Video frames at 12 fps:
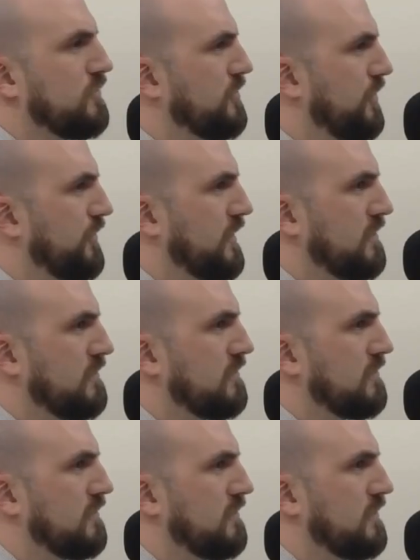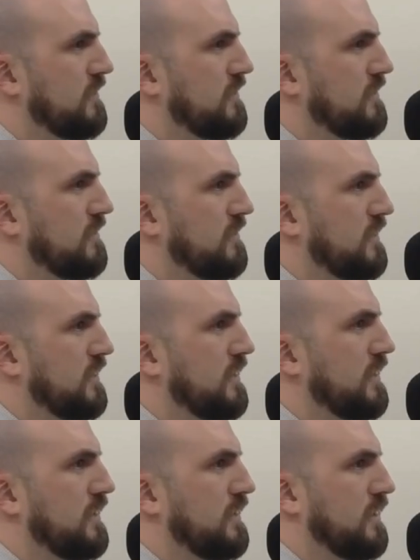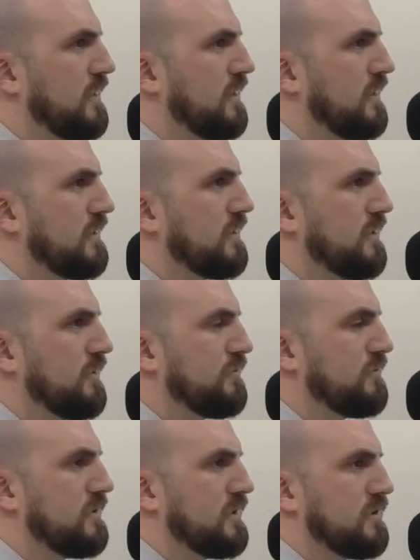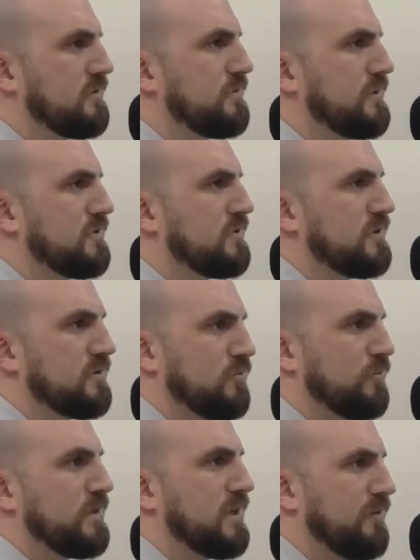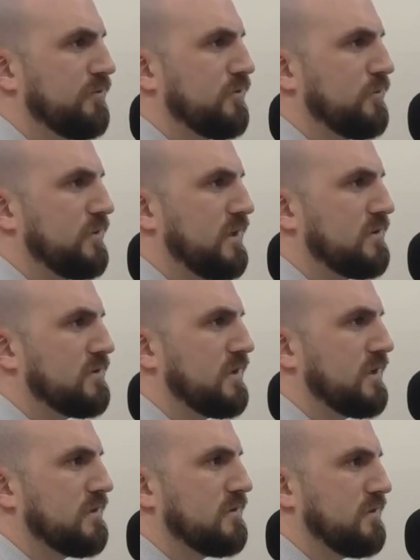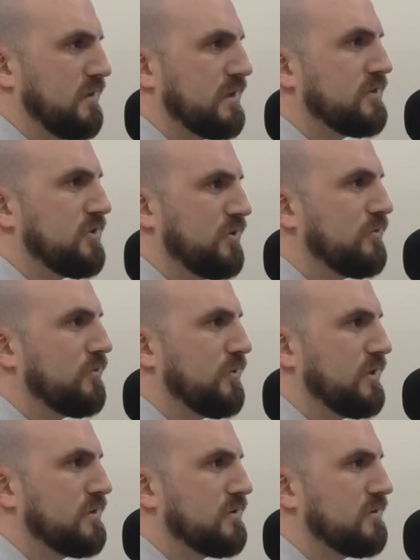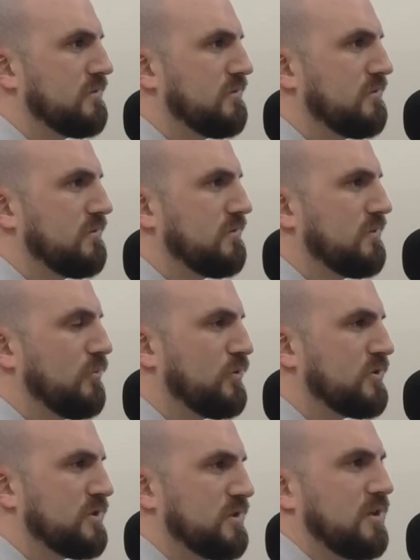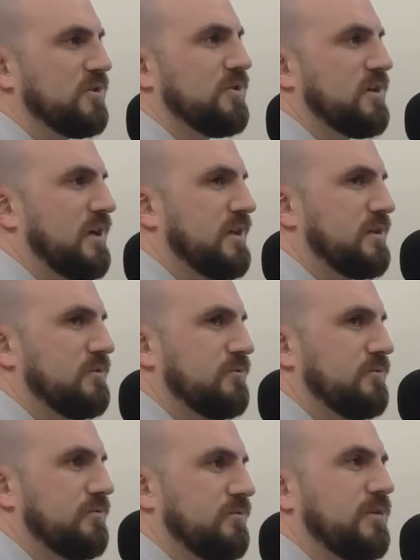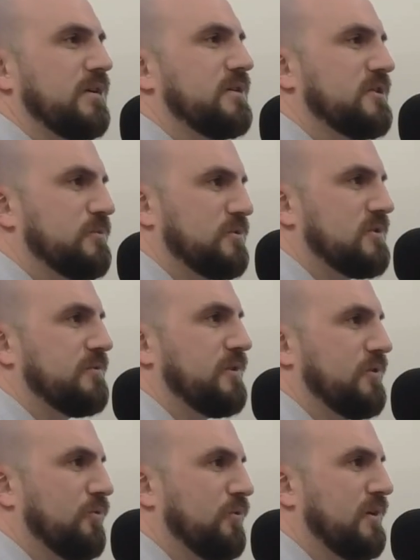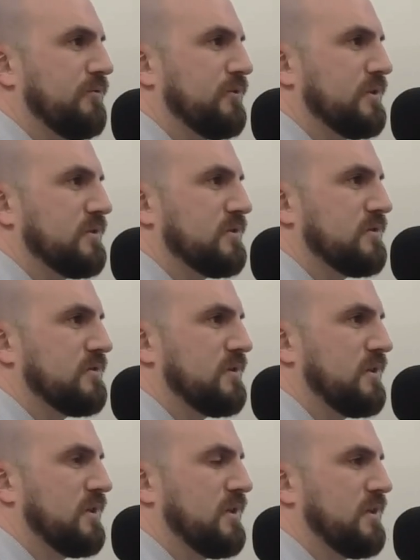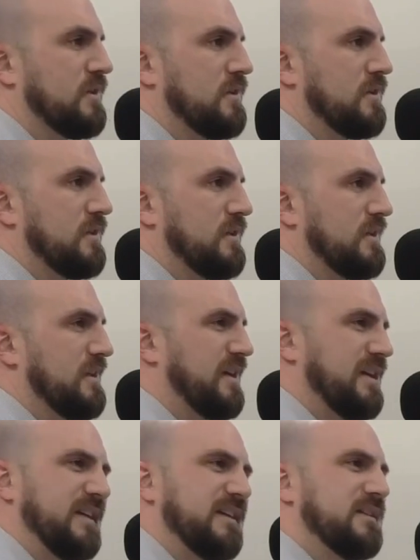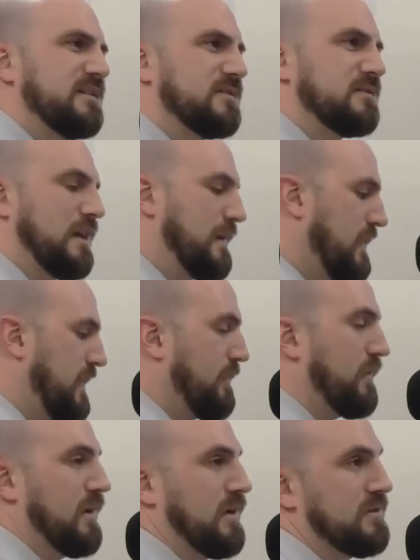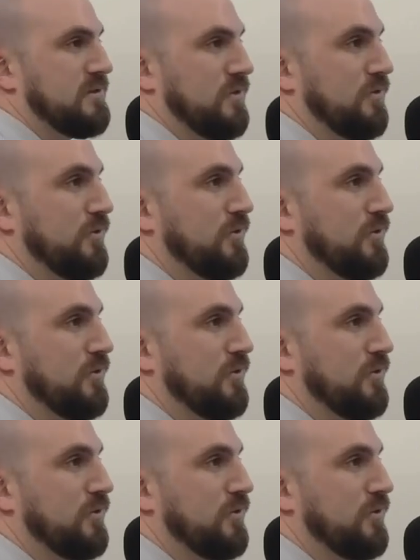Jonah? And, uh, you know, that says Jesus will be down for three days, like, like yeah. Jonah was. Yeah. Which is another kind of very specific reference. Yeah, uh, it's. I, I, guess I don't